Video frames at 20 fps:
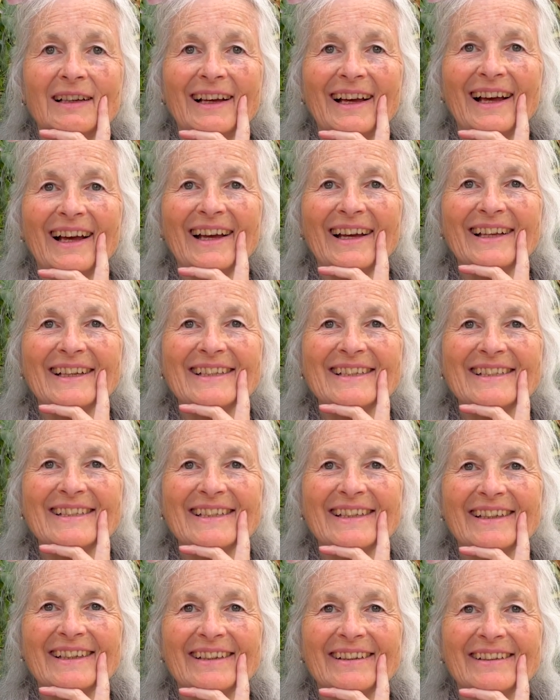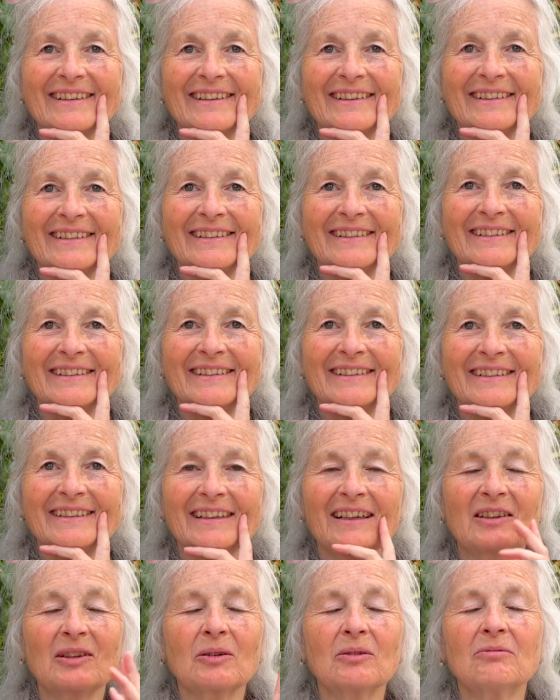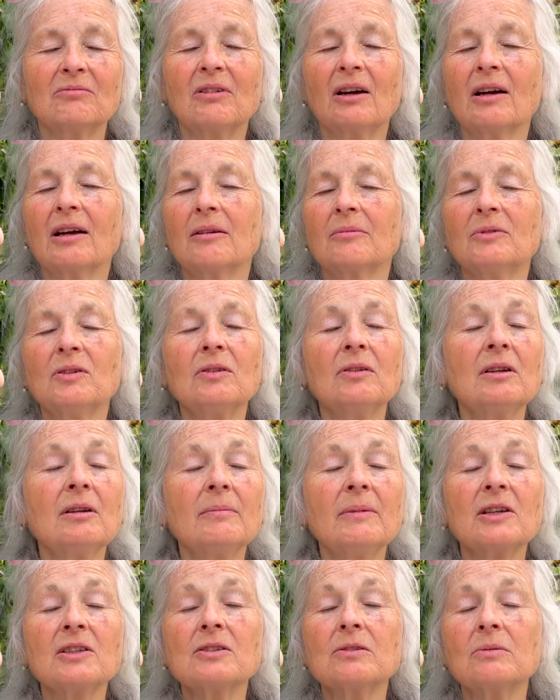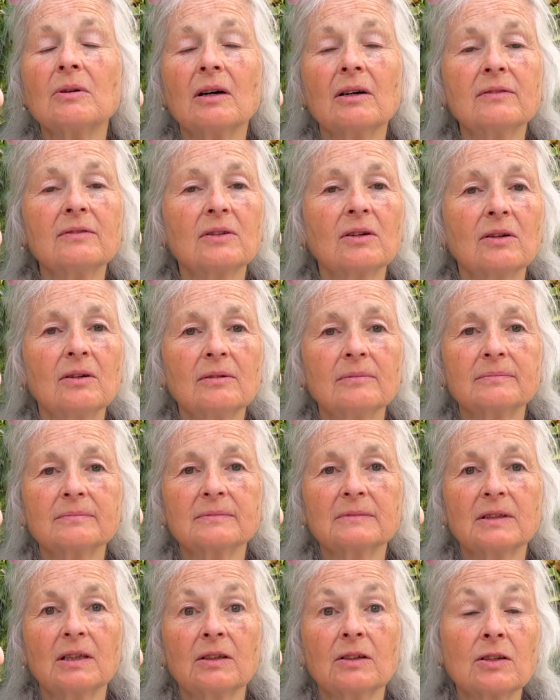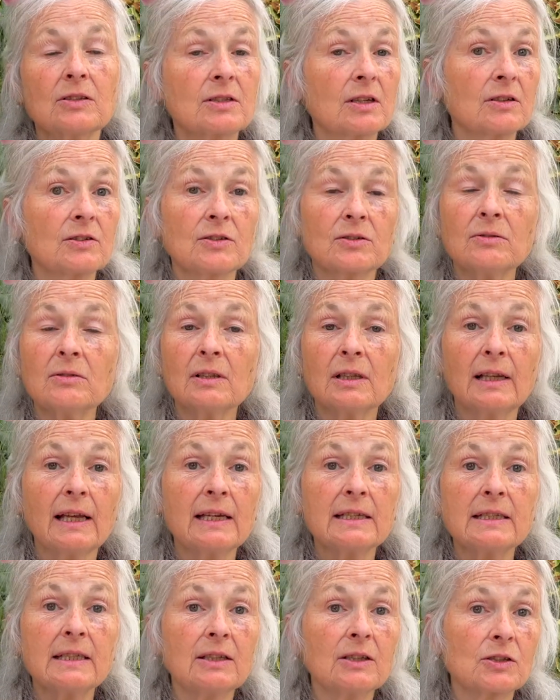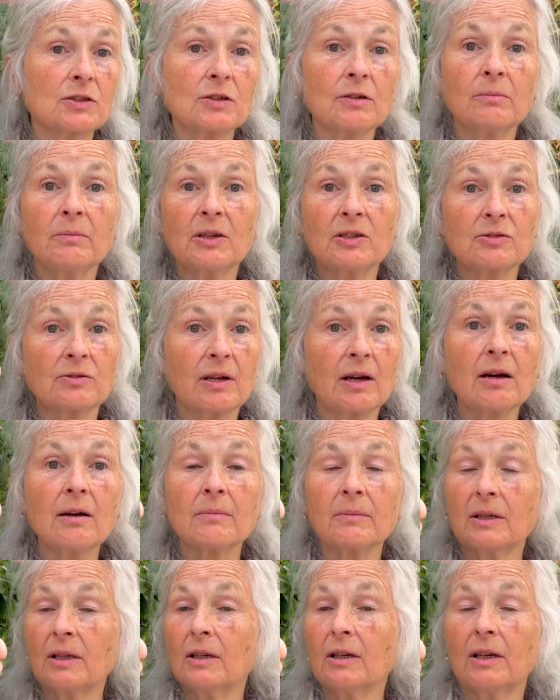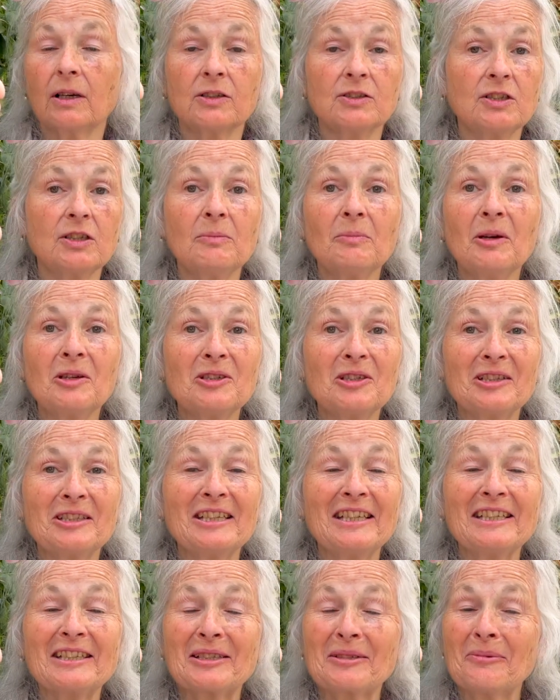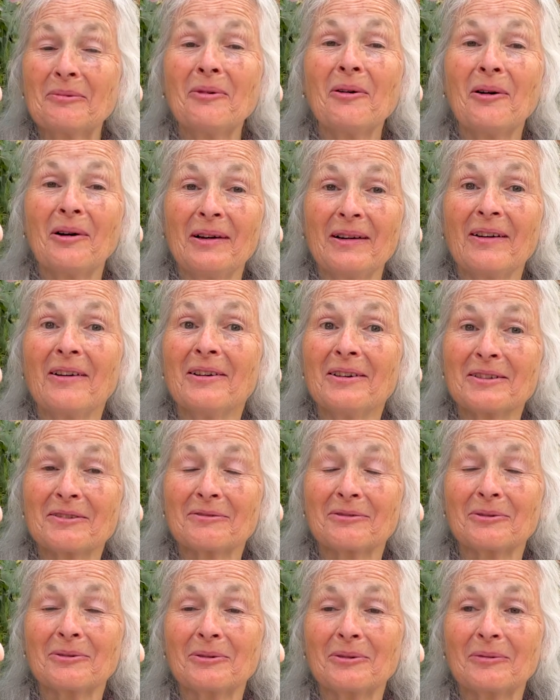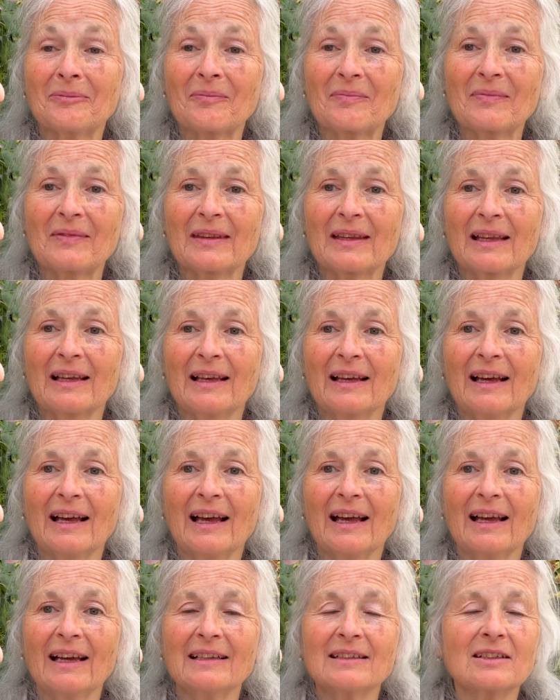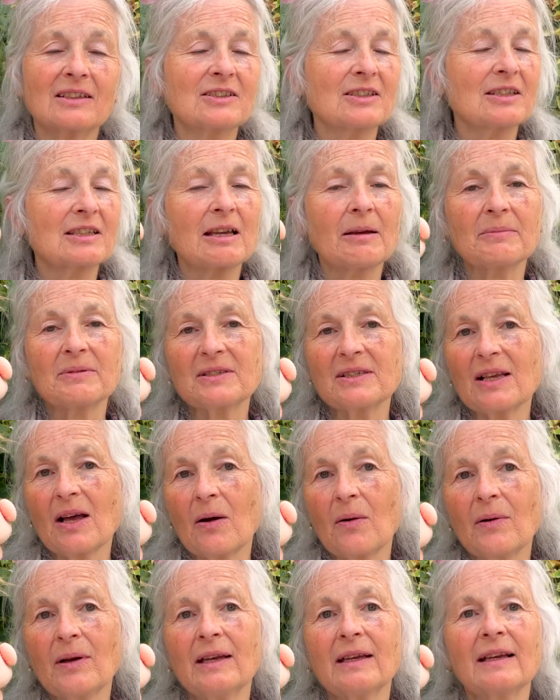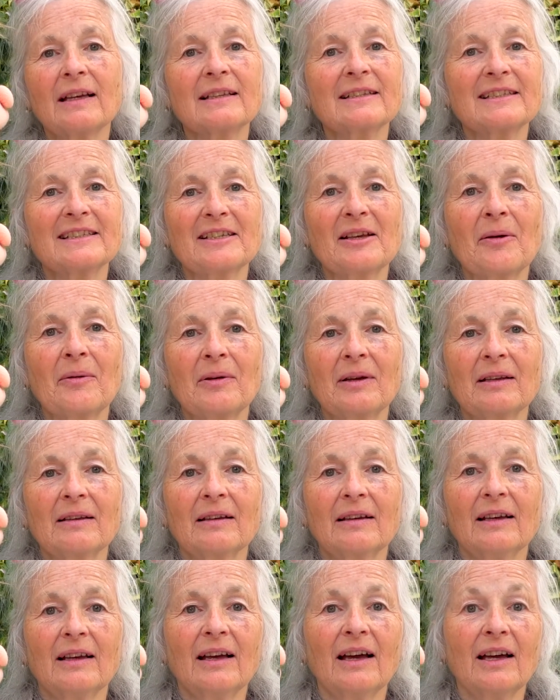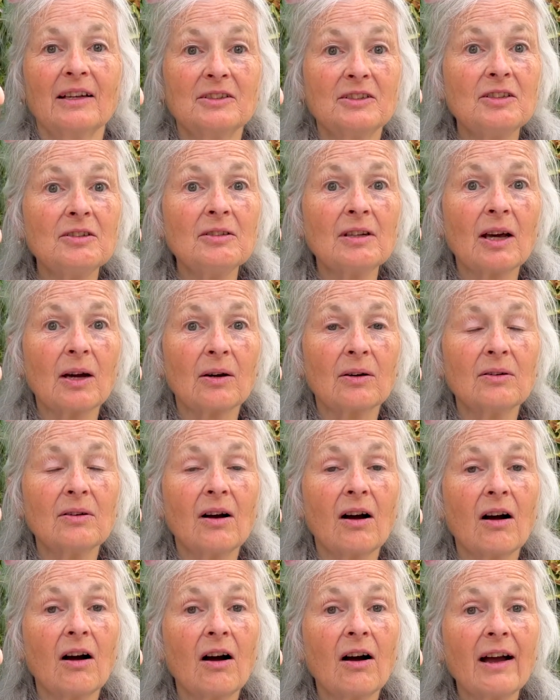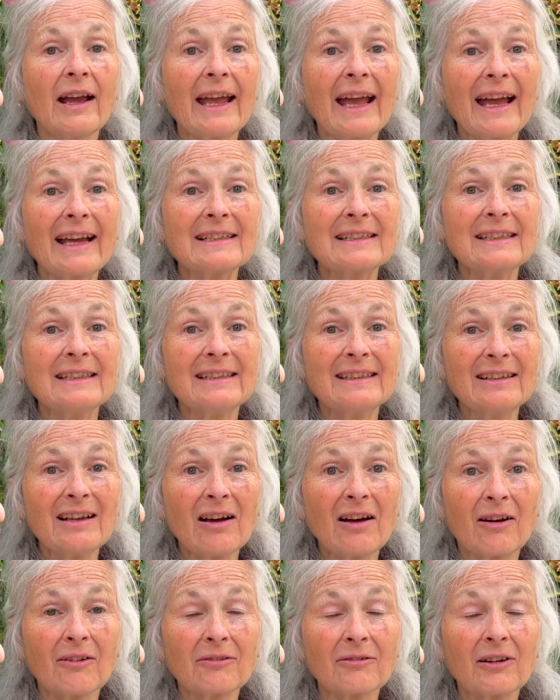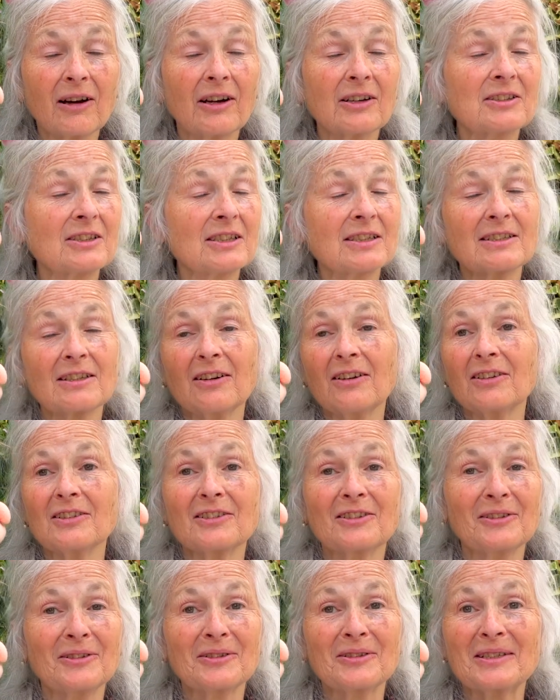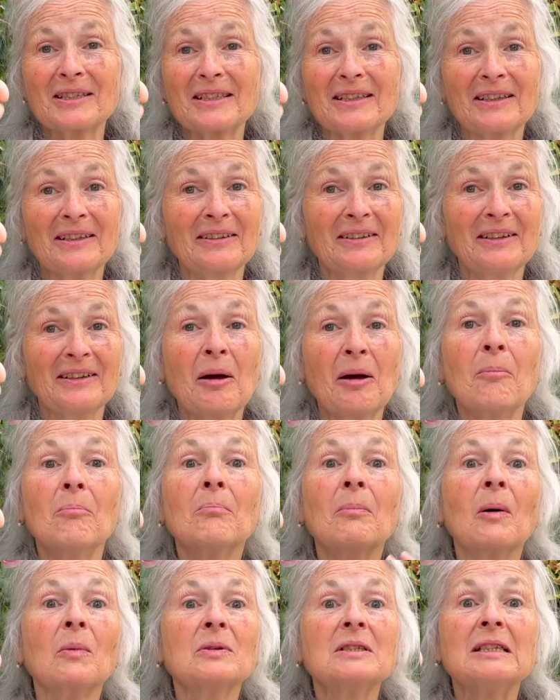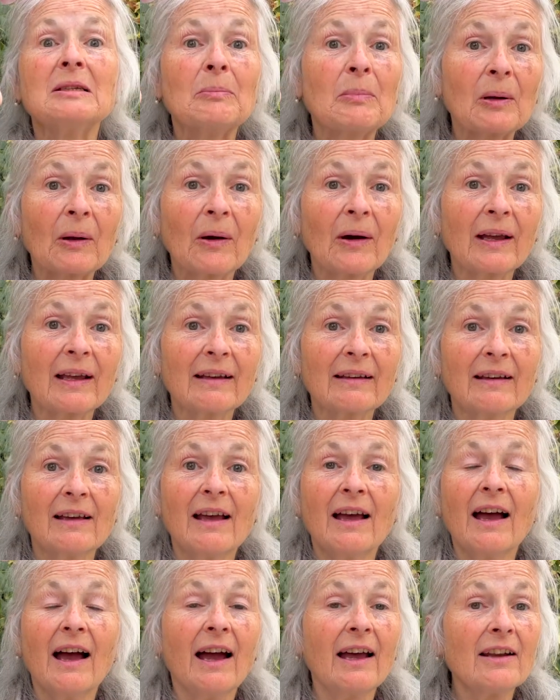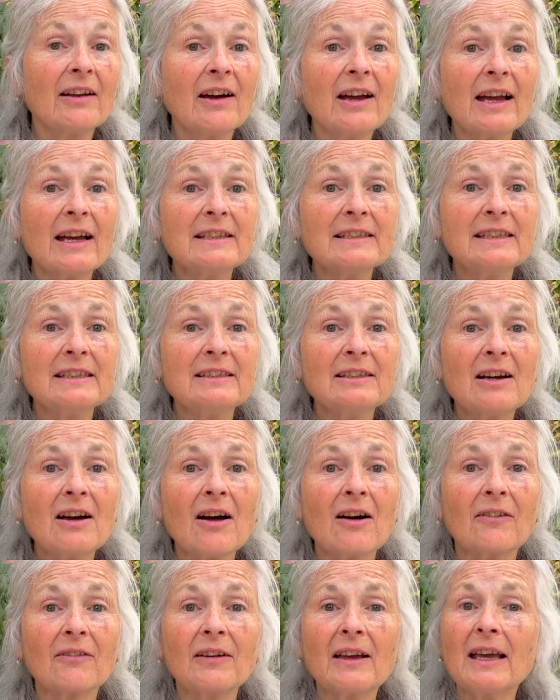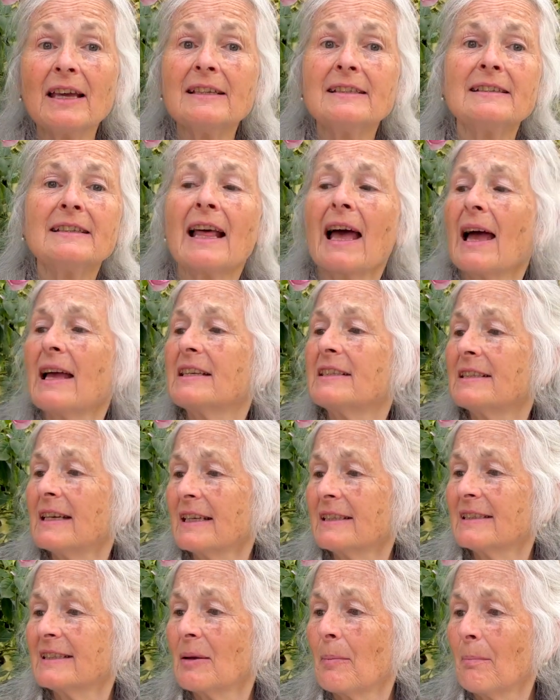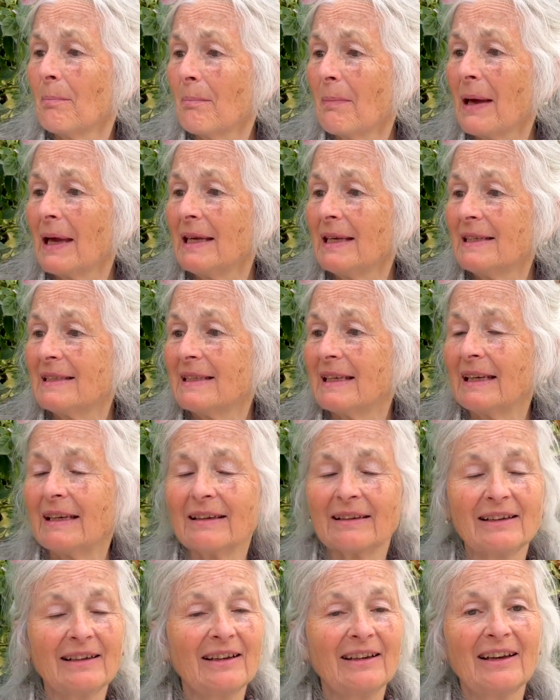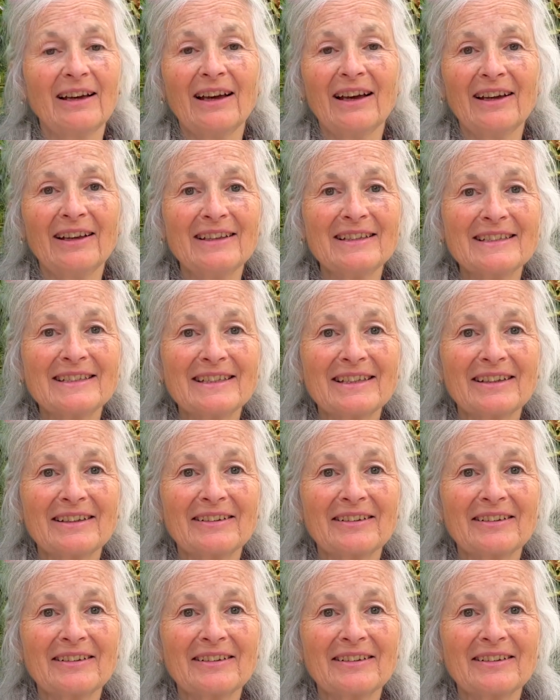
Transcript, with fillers: And uh, thought right, I'm not going to measure what I've got because I saw the lady in the shop measure it up and she measured it to what I asked for. And I just kept sewing and sewing. And you know, I had enough. I just asked God to multiply it. And I had enough. Isn't that just amazing? And uh,